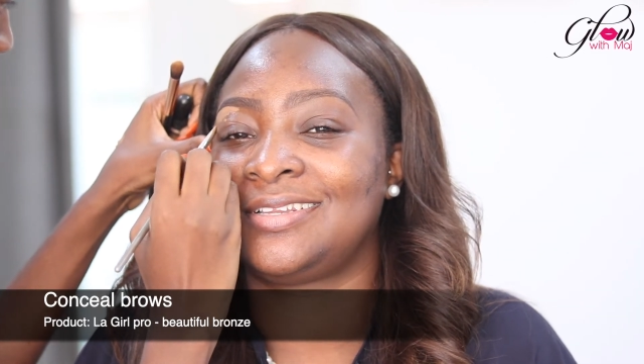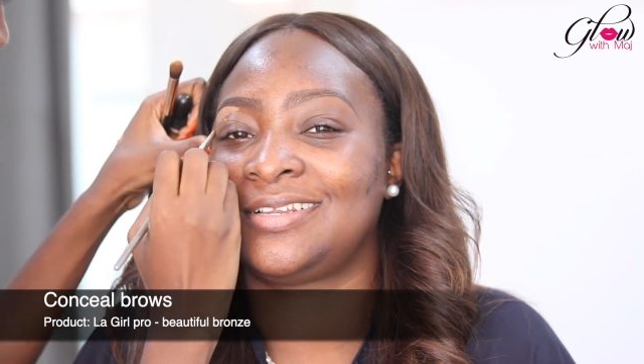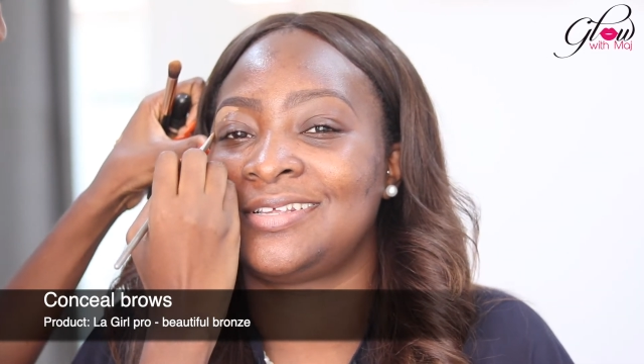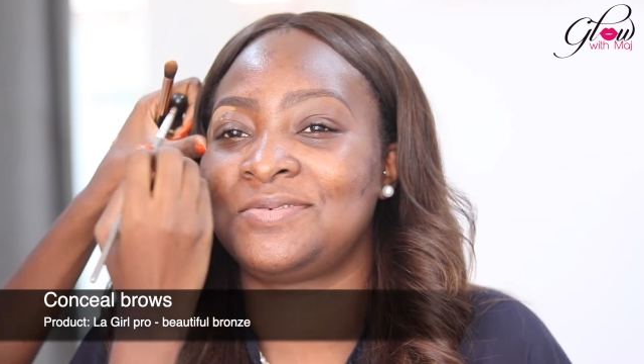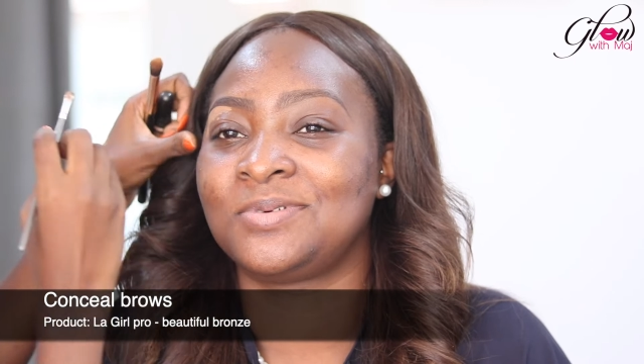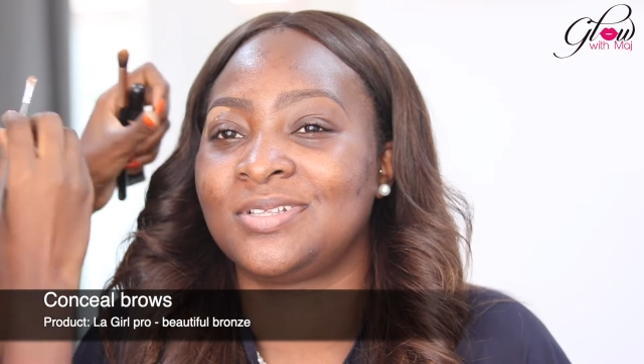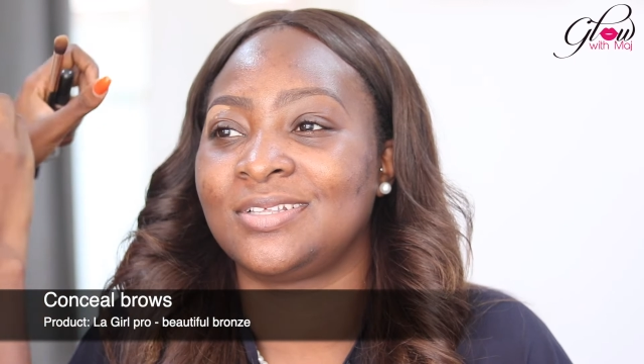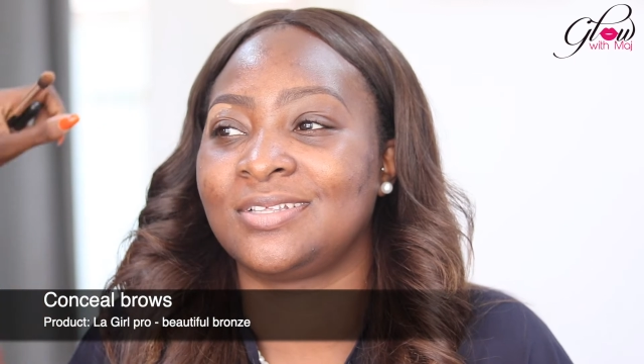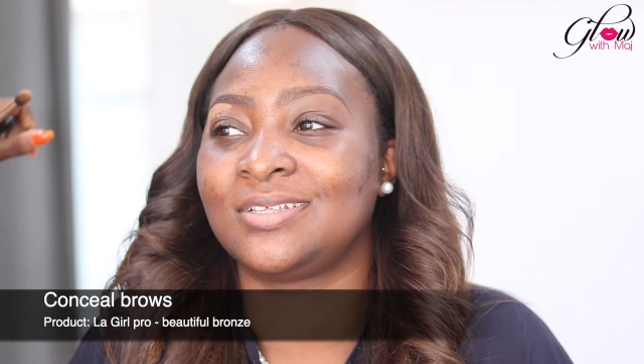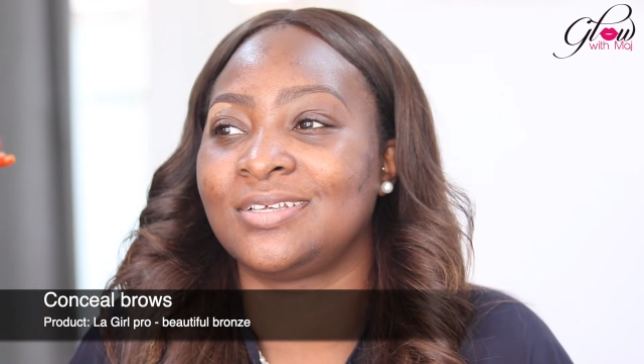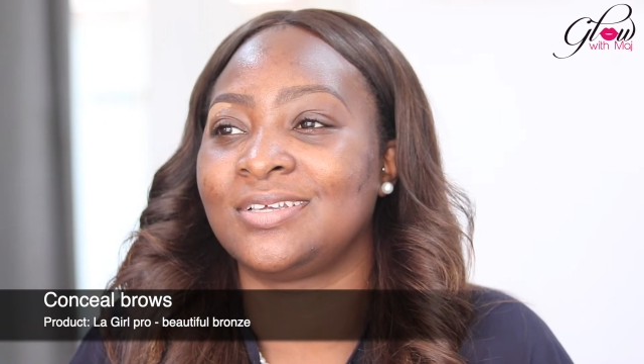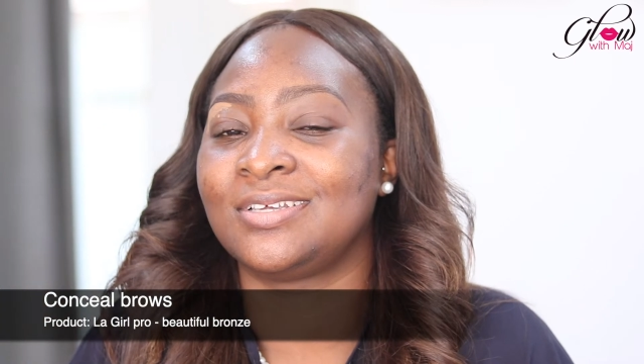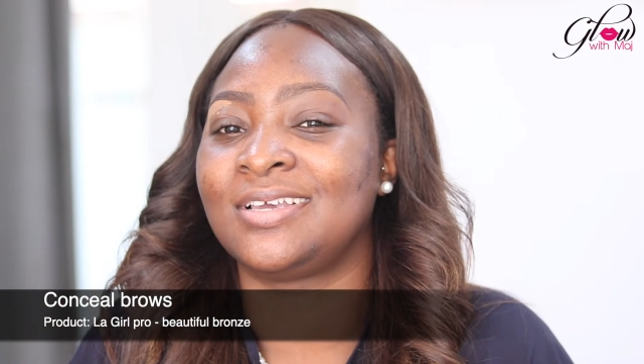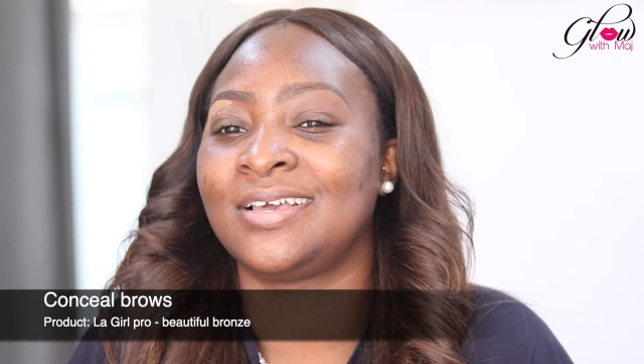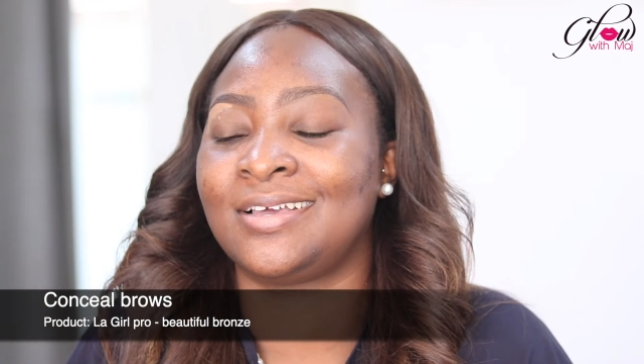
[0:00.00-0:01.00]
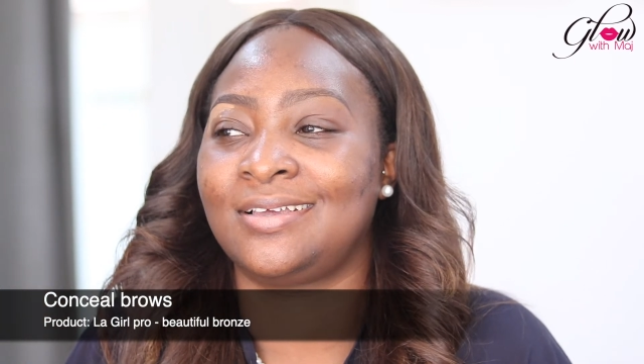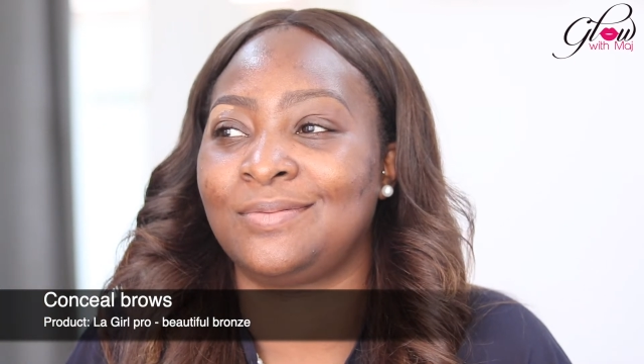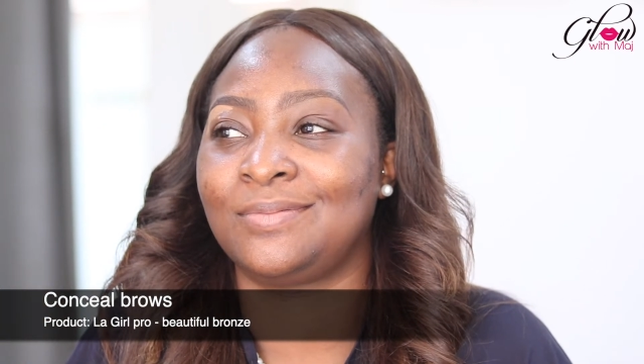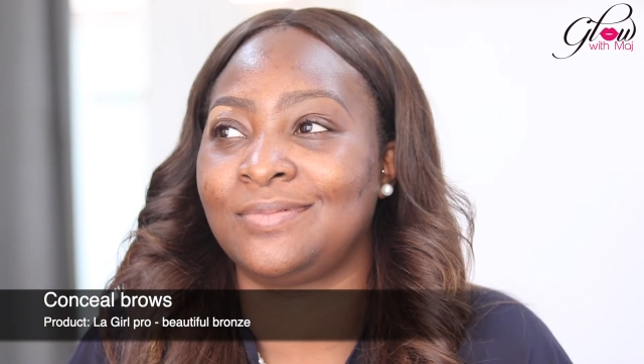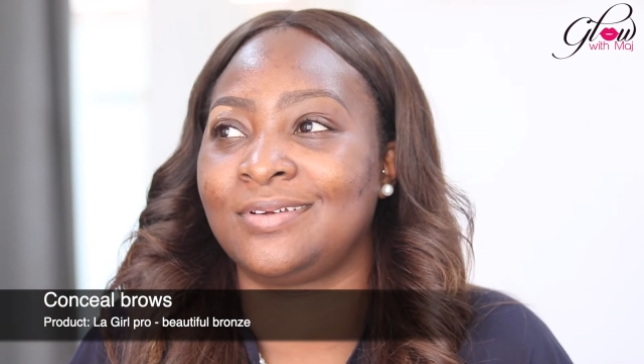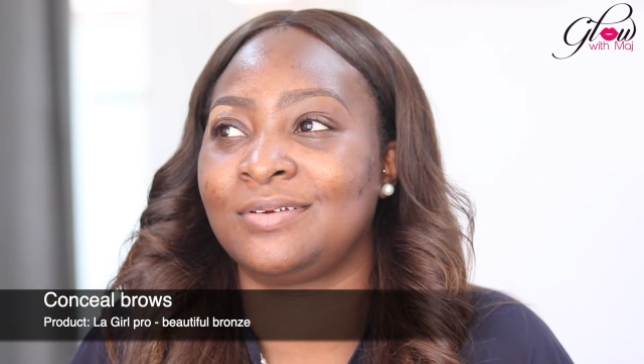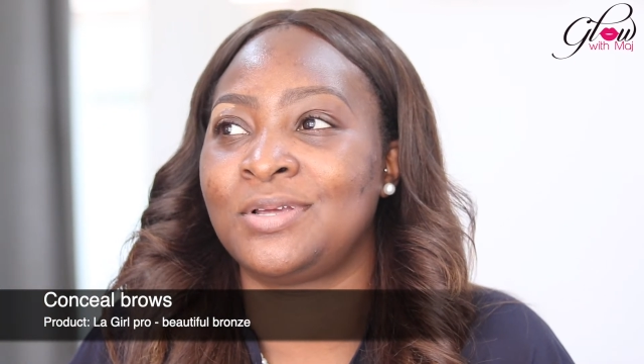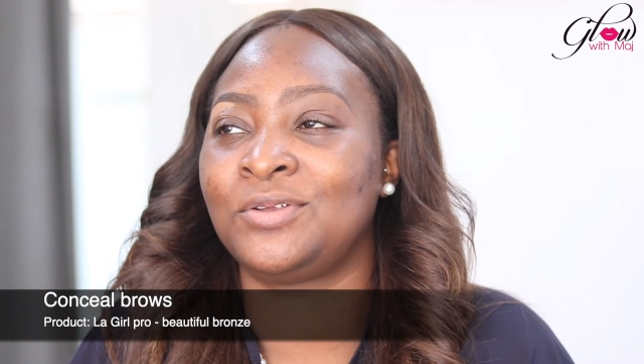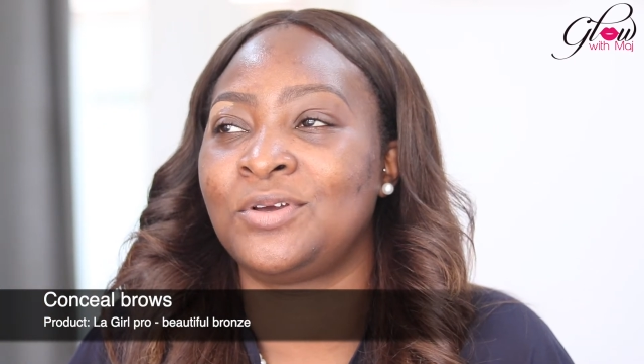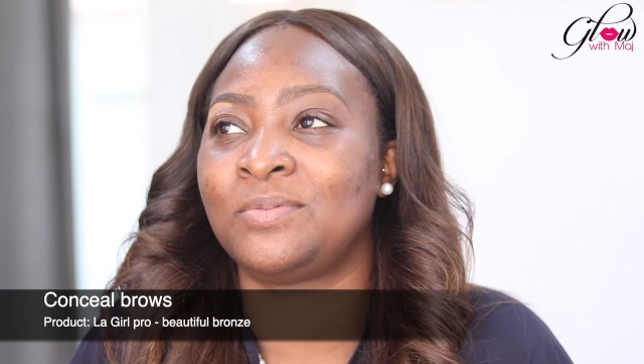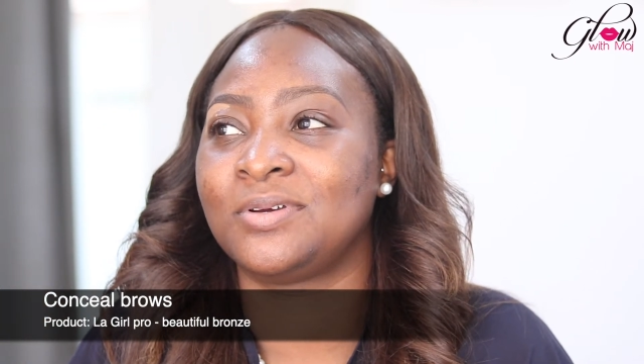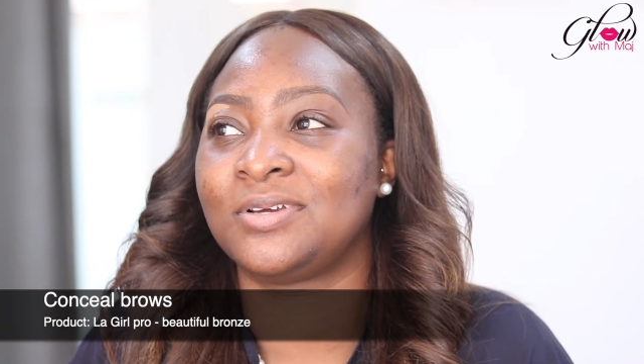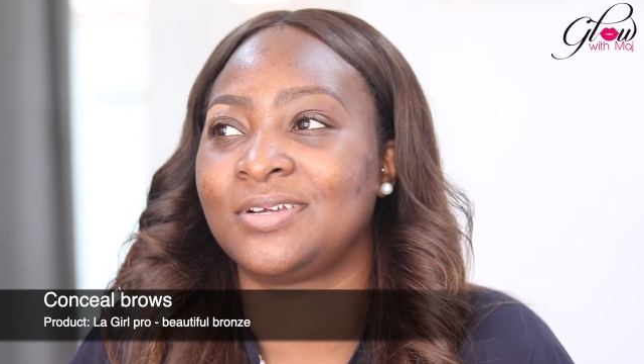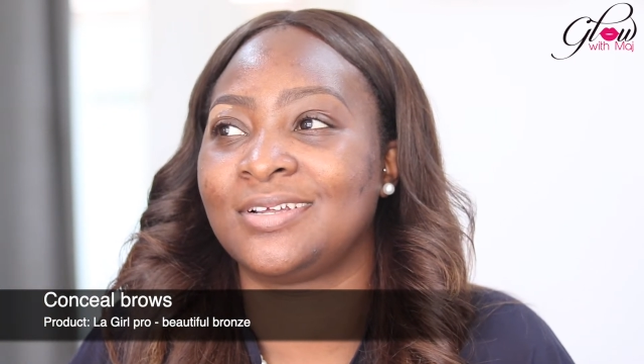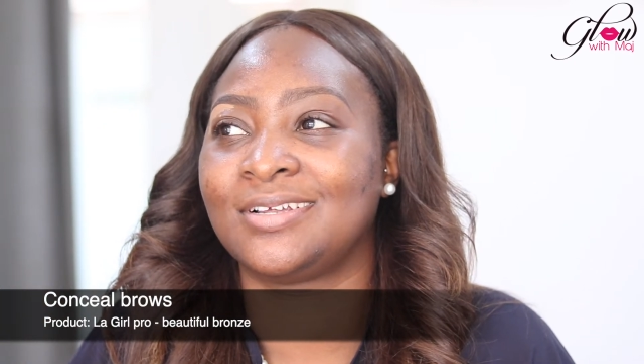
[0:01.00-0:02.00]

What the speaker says: arch of the brow a lift